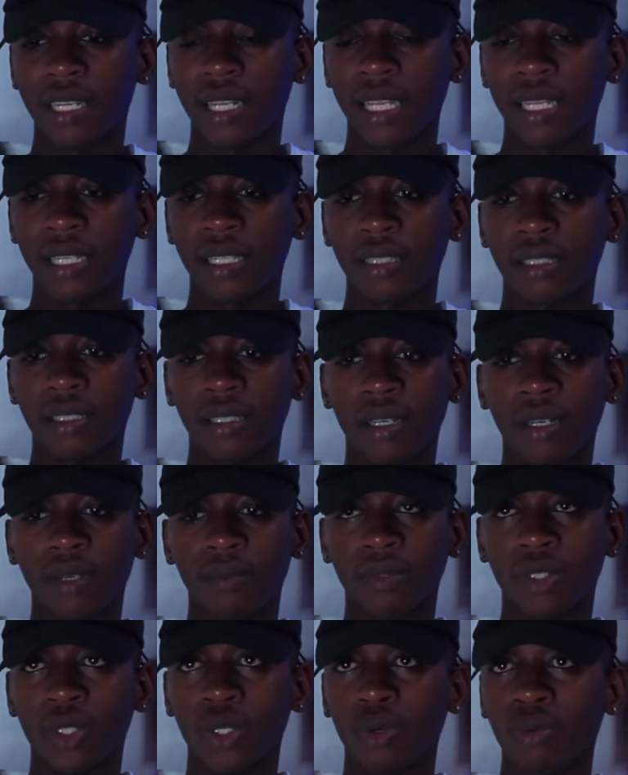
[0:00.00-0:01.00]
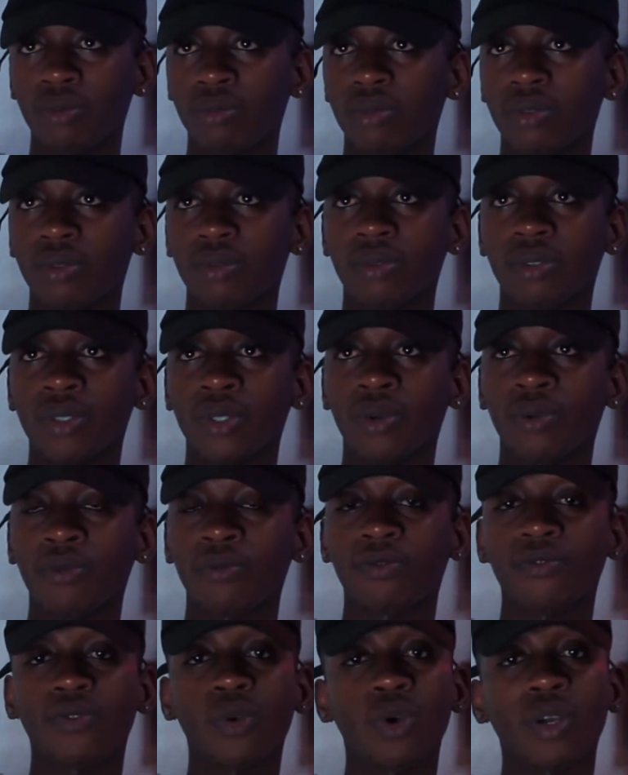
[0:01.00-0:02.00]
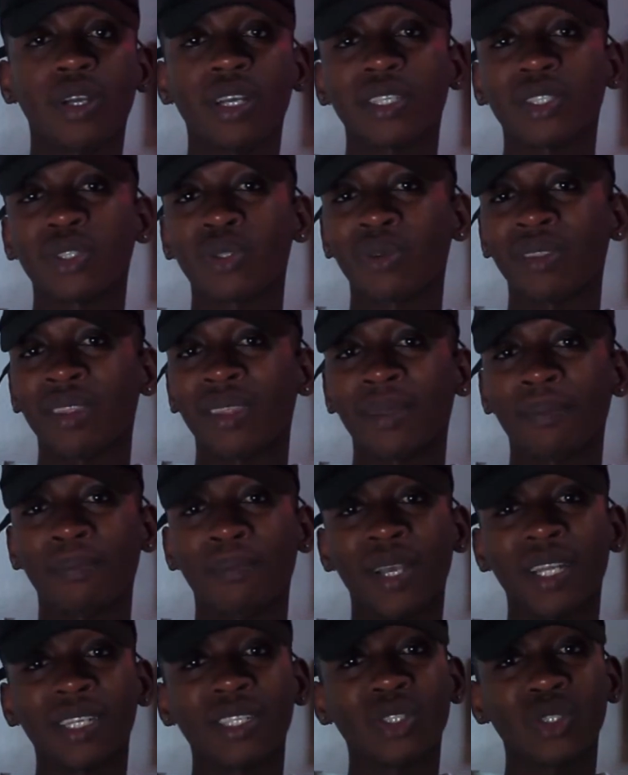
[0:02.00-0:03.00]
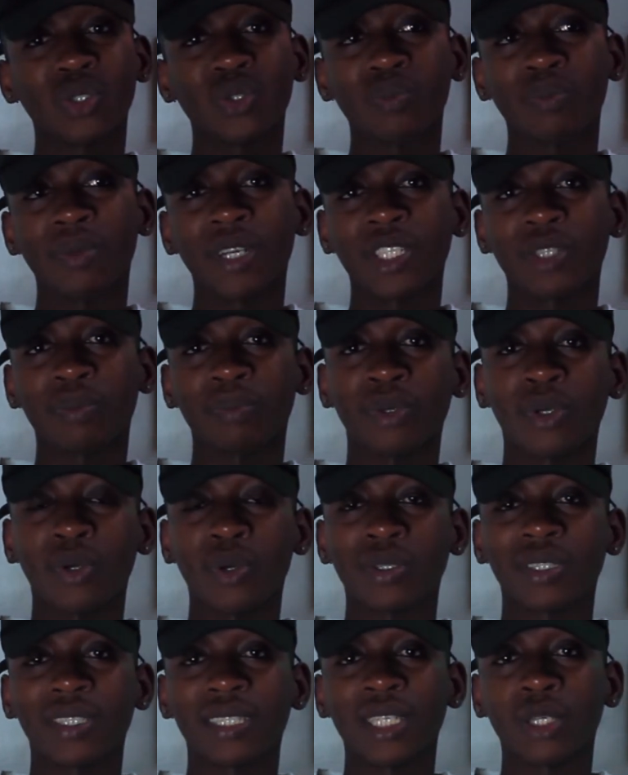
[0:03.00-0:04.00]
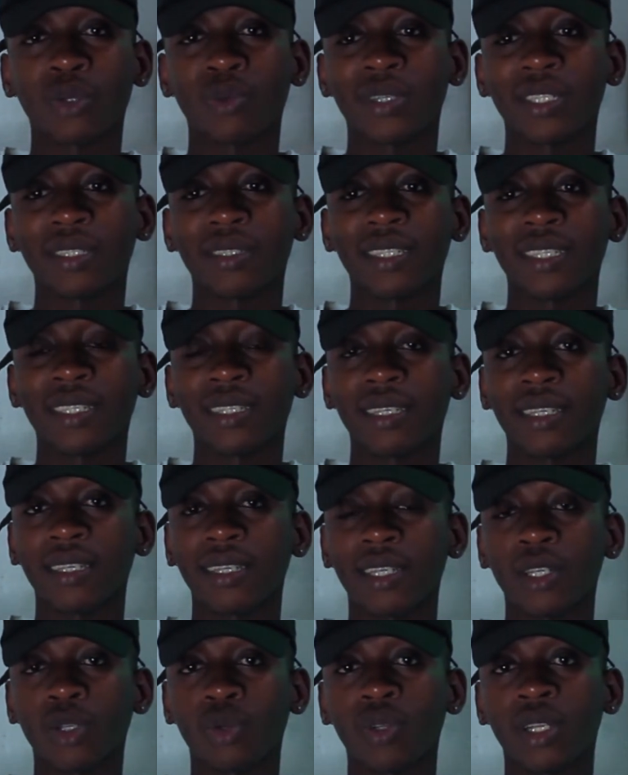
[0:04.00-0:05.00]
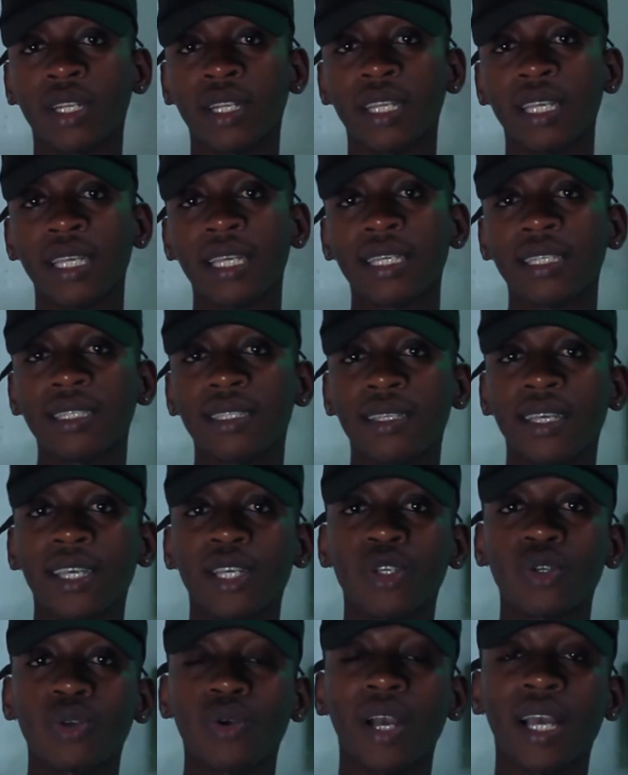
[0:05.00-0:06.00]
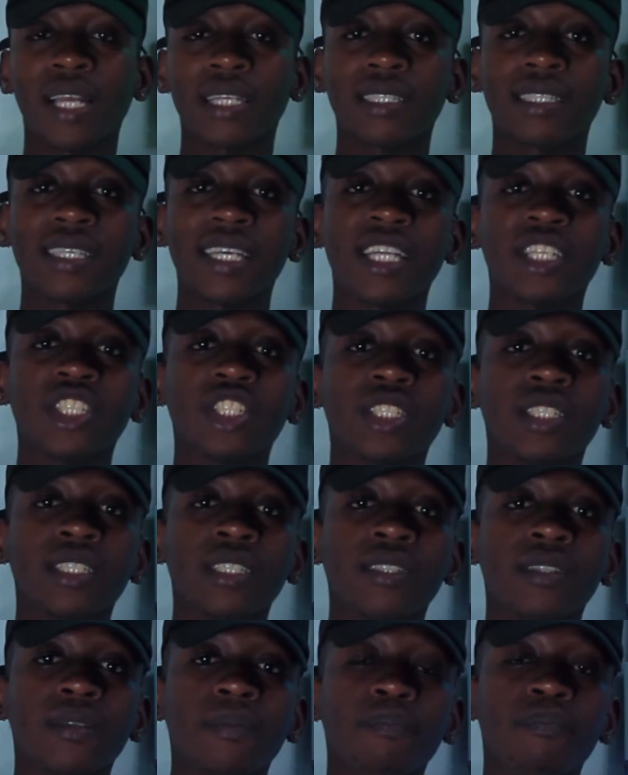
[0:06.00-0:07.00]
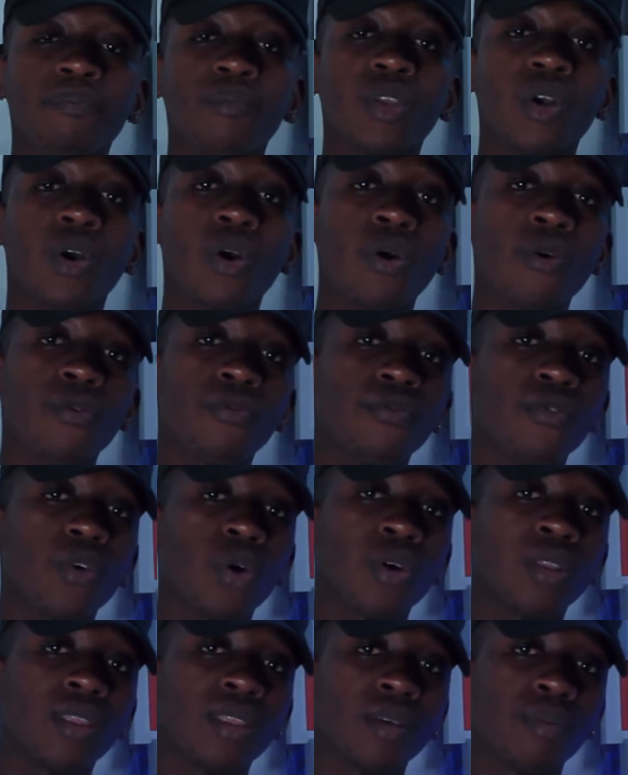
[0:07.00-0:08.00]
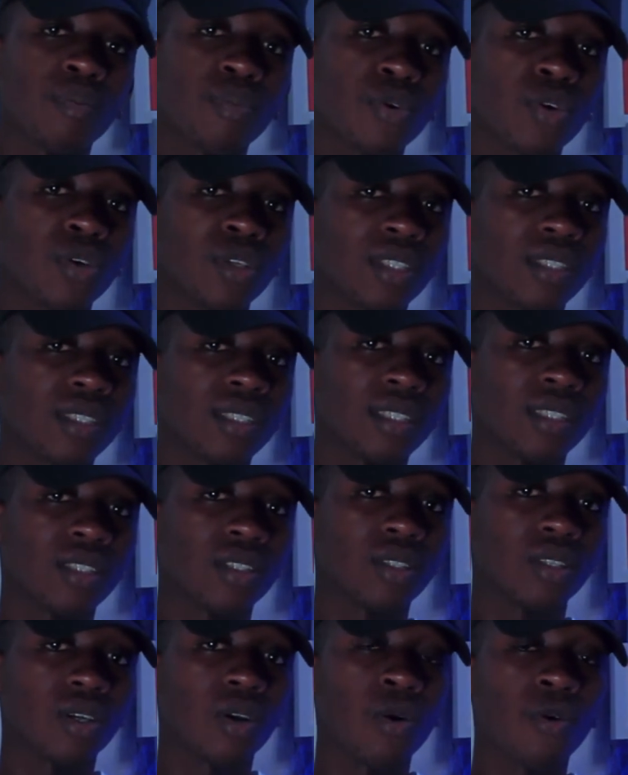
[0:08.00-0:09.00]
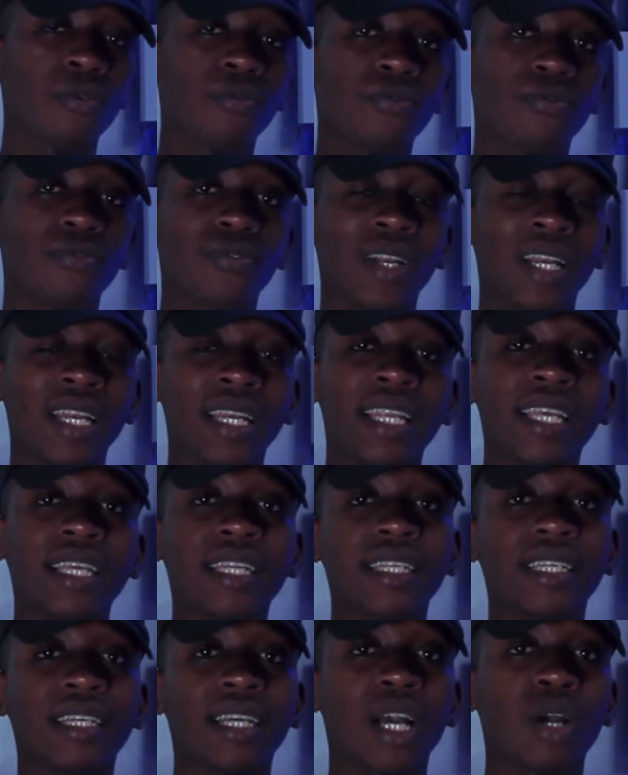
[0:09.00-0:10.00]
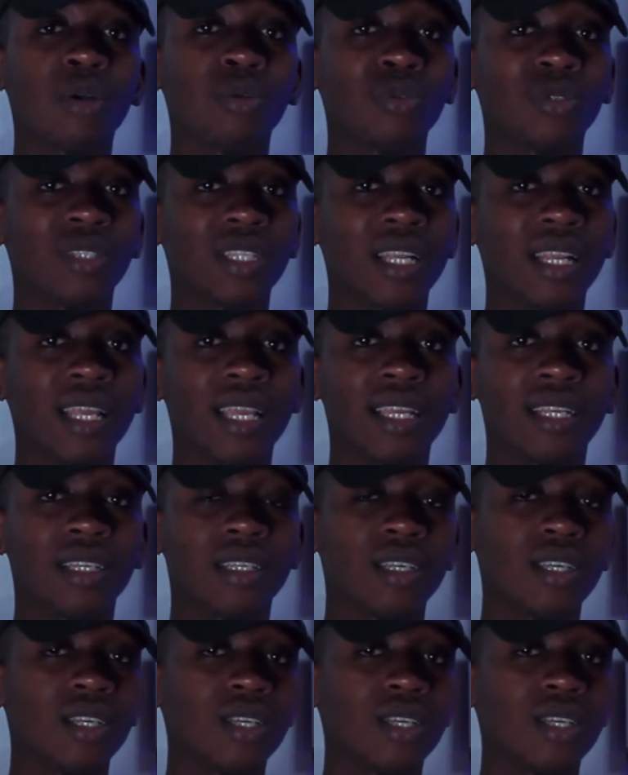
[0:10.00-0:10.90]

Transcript: trading. um don't don't focus on the money too much, because it will it, it will take your attention off on the process of learning how to trade.